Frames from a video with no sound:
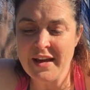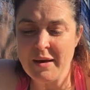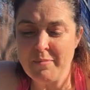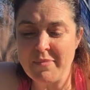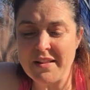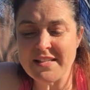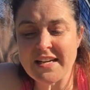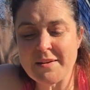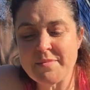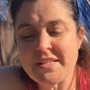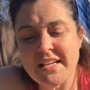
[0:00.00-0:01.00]
By the
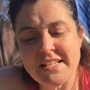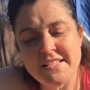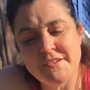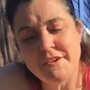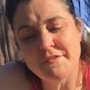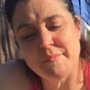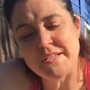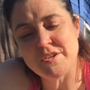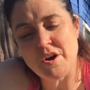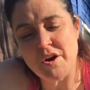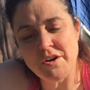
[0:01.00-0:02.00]
time the dust from his
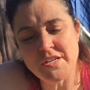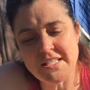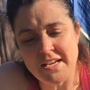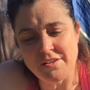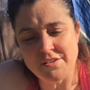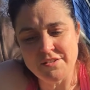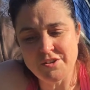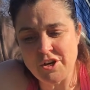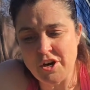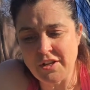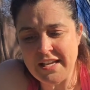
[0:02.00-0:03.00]
car settles,
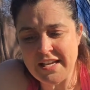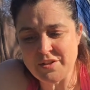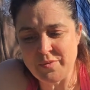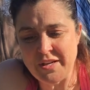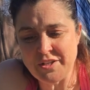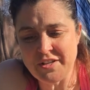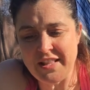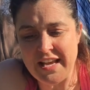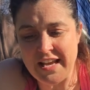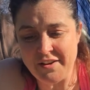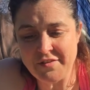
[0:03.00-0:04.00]
Charlie has reached the
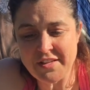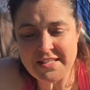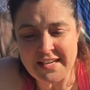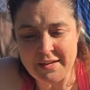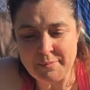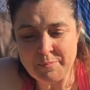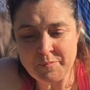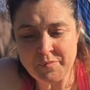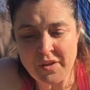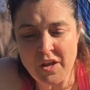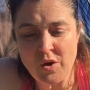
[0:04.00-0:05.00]
end of the dam,
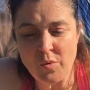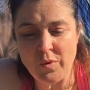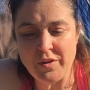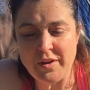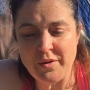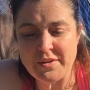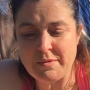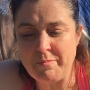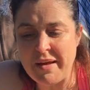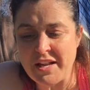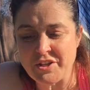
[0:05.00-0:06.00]
where there is a
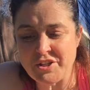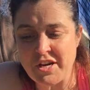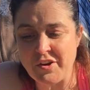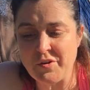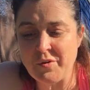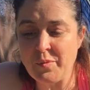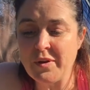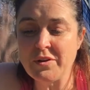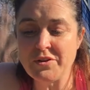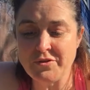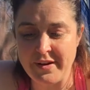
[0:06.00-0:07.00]
bench under a
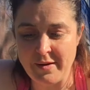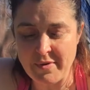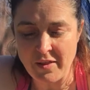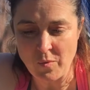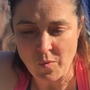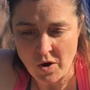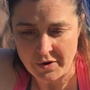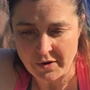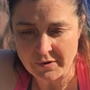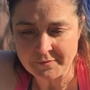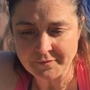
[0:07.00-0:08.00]
willow tree by the
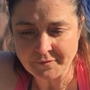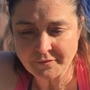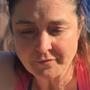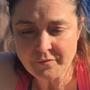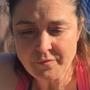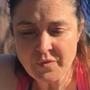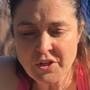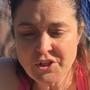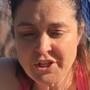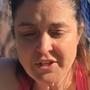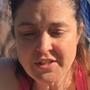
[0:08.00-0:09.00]
water.
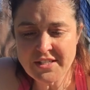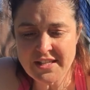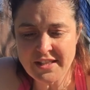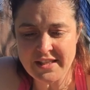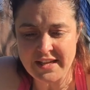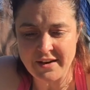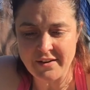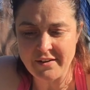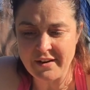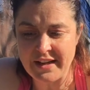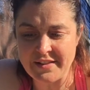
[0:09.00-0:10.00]
She could sit
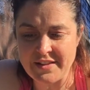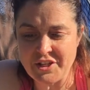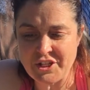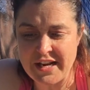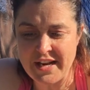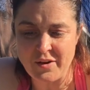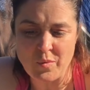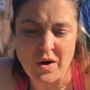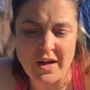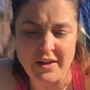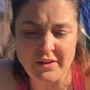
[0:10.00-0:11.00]
there in the shade a
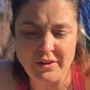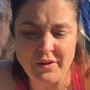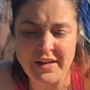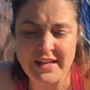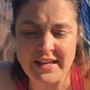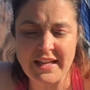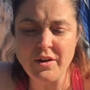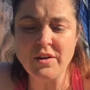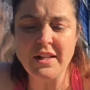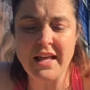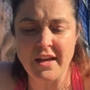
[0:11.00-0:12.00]
while, looking at
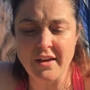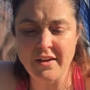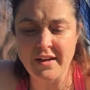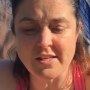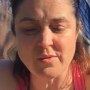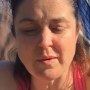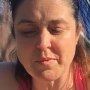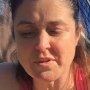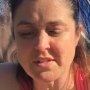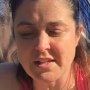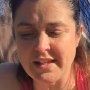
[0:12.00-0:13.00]
Eagle Lake, its
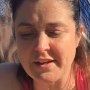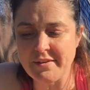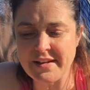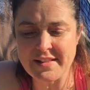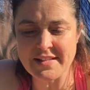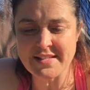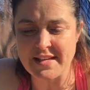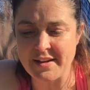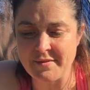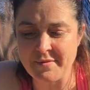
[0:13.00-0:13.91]
ripples glittering in the sun.